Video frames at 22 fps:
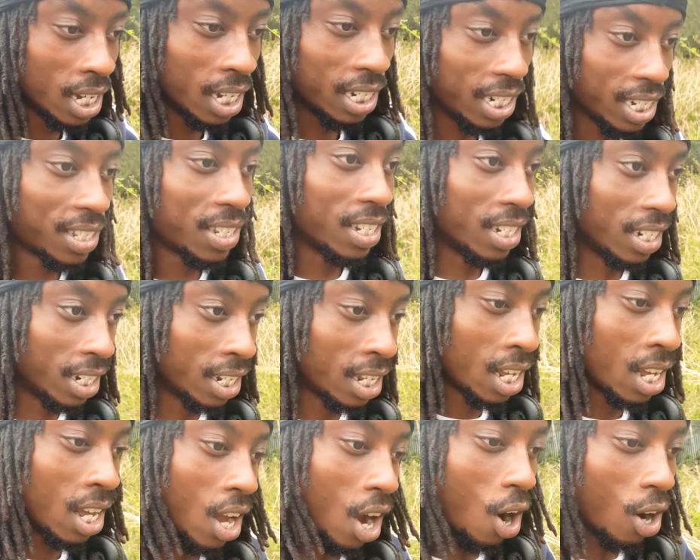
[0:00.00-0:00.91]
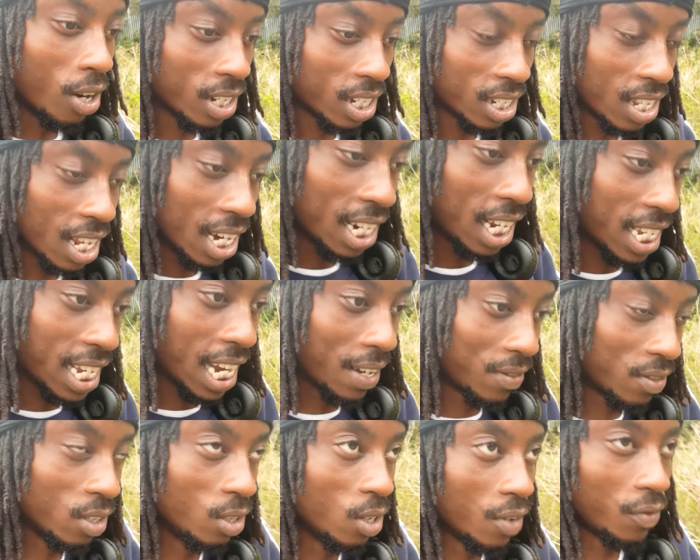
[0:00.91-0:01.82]
Listen, I understand that you
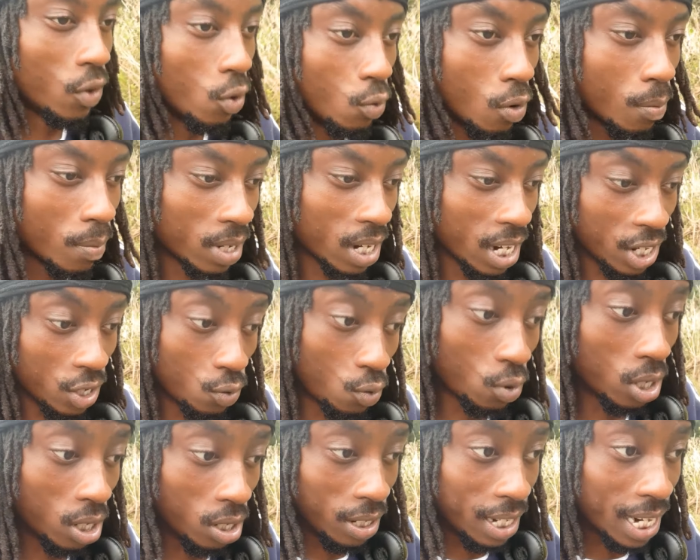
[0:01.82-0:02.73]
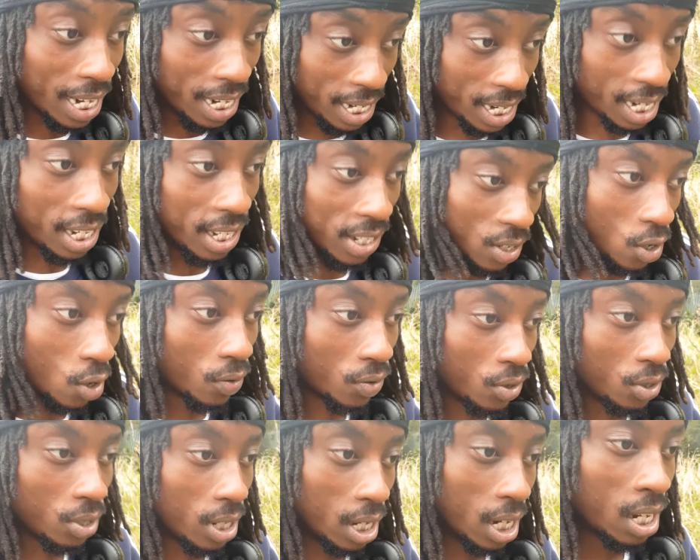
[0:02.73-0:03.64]
have to love the woman that you want to dedicate yourself
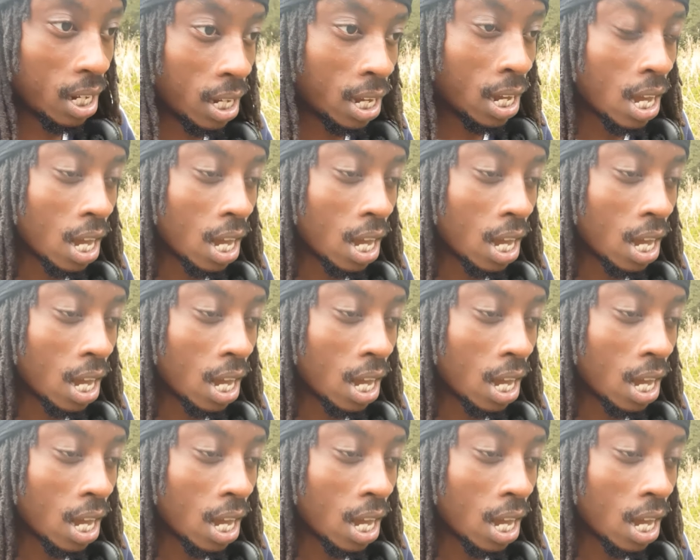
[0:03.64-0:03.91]
to, yeah?